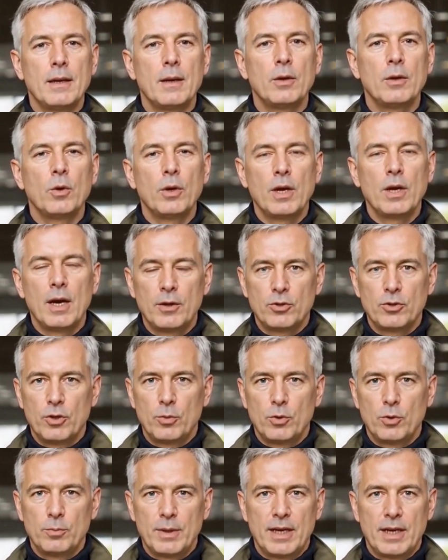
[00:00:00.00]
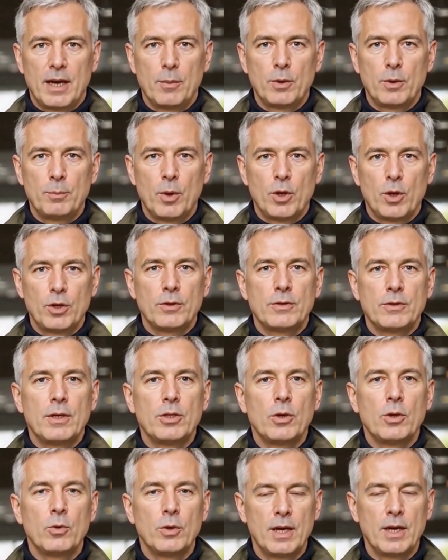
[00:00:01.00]
your country would become a part of the
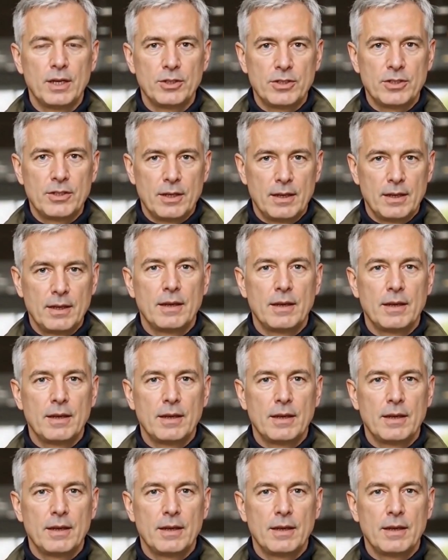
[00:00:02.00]
U.S.,